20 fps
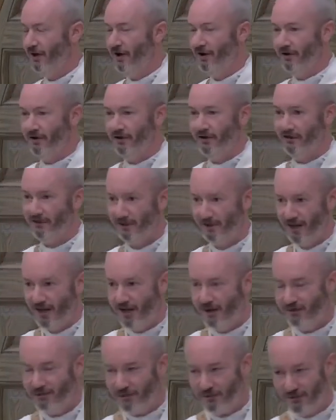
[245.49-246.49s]
on
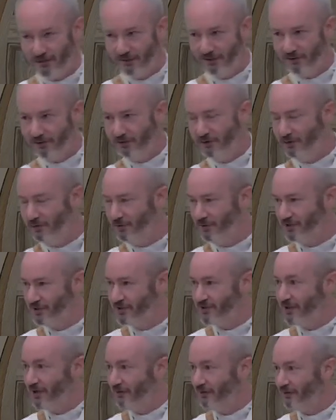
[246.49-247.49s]
how to do the
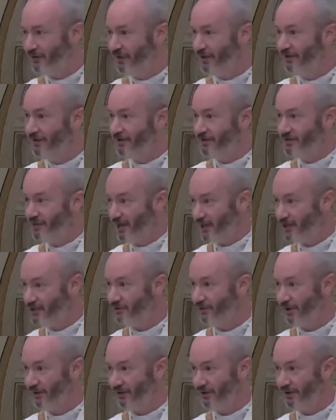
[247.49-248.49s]
stuff in the
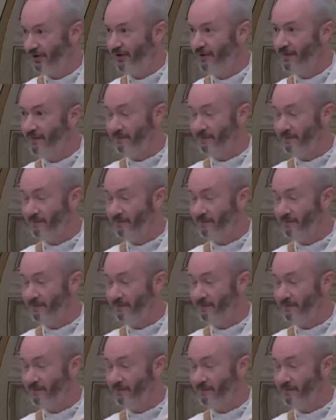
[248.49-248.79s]
sanctuary.